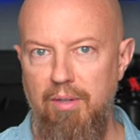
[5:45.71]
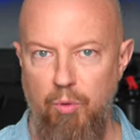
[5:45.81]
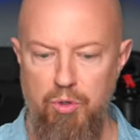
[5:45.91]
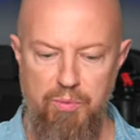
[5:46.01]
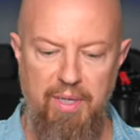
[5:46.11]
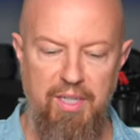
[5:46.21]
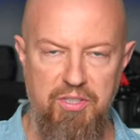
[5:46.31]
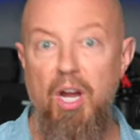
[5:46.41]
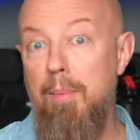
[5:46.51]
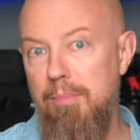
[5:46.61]
And of course, when I hit
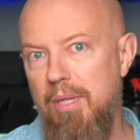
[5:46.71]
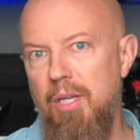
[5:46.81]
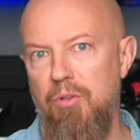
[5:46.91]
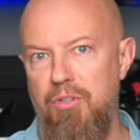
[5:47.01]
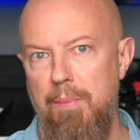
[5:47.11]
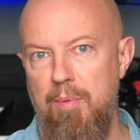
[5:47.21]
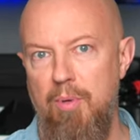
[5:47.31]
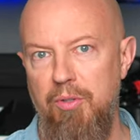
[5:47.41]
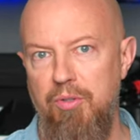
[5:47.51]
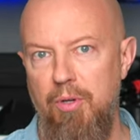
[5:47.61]
stop, it'll stop
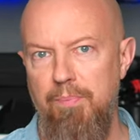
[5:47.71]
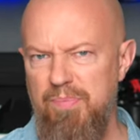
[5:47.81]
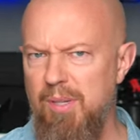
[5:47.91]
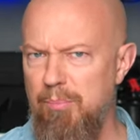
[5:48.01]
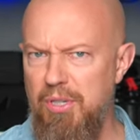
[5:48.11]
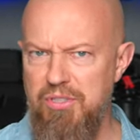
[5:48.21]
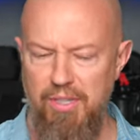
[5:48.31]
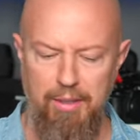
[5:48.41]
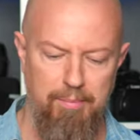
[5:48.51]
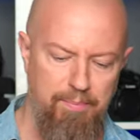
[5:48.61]
them all too. Pretty slick.